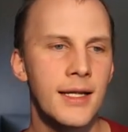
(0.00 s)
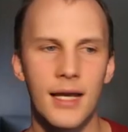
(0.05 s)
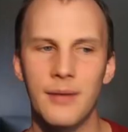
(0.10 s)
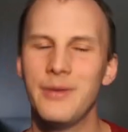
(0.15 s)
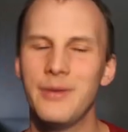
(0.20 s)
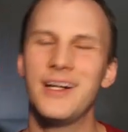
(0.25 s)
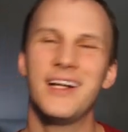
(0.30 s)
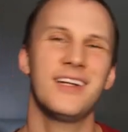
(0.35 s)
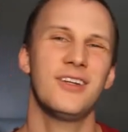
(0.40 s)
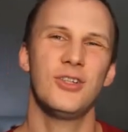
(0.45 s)
I
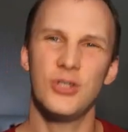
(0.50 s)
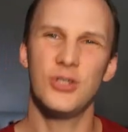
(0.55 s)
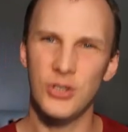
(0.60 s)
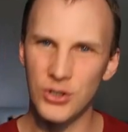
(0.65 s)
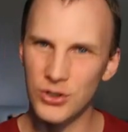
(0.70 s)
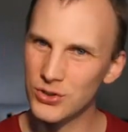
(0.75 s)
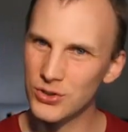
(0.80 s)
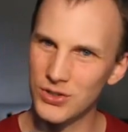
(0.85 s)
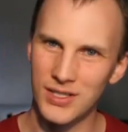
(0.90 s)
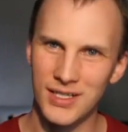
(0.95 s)
mean, I
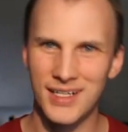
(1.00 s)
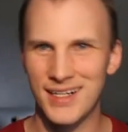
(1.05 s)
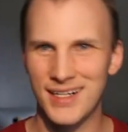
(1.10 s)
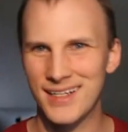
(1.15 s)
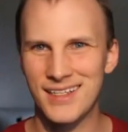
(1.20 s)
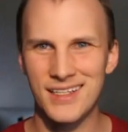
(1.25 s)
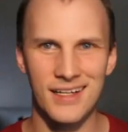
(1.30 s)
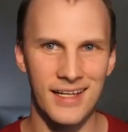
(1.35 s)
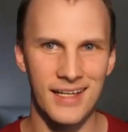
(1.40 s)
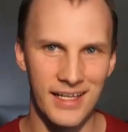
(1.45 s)
could and
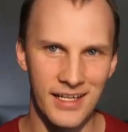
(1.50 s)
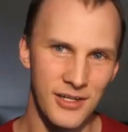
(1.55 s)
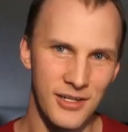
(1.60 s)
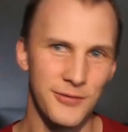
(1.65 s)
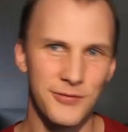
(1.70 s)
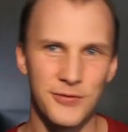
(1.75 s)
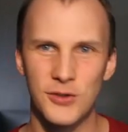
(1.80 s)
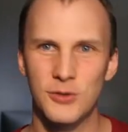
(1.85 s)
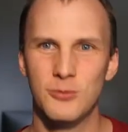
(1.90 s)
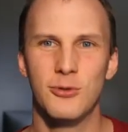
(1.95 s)
I could eke
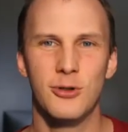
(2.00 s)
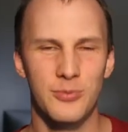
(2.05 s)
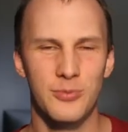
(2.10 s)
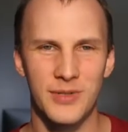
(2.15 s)
a few more